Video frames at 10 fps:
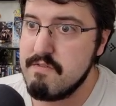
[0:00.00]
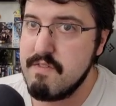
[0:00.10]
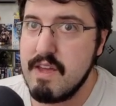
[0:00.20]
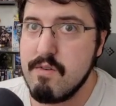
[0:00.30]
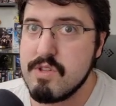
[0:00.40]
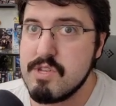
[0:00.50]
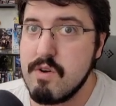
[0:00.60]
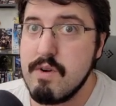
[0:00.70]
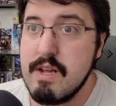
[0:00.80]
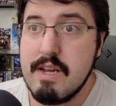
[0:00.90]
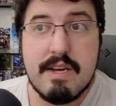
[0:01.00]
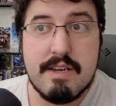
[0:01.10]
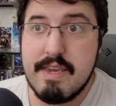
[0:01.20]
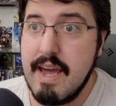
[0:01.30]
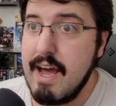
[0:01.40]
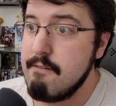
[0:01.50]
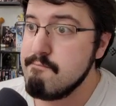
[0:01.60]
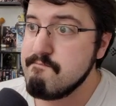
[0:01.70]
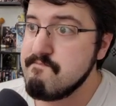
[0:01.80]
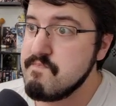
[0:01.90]
failed. So, yeah.
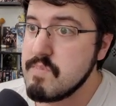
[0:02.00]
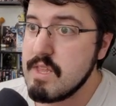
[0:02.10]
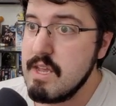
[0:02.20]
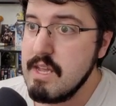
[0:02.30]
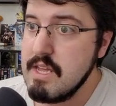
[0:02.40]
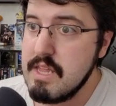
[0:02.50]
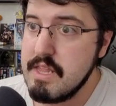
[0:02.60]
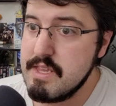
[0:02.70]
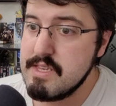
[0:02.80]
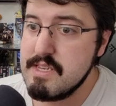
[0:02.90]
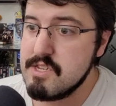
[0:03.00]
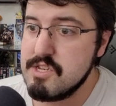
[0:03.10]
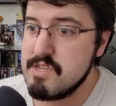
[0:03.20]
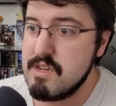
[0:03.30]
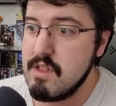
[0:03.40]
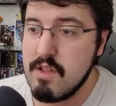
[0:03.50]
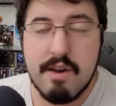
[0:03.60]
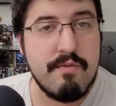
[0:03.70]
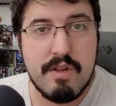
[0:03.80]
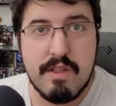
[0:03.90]
This is just a lot
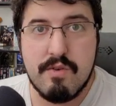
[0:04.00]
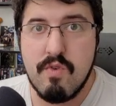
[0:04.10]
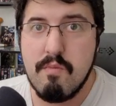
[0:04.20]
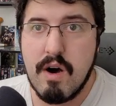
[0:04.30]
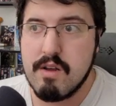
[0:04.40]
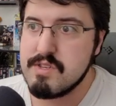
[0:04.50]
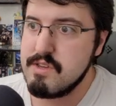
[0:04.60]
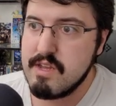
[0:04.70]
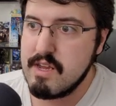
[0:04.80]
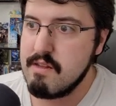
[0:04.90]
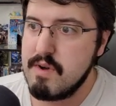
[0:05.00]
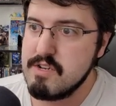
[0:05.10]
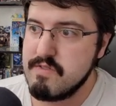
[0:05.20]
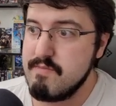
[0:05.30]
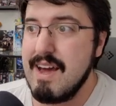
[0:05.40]
of really cool models that you can get a bunch of them.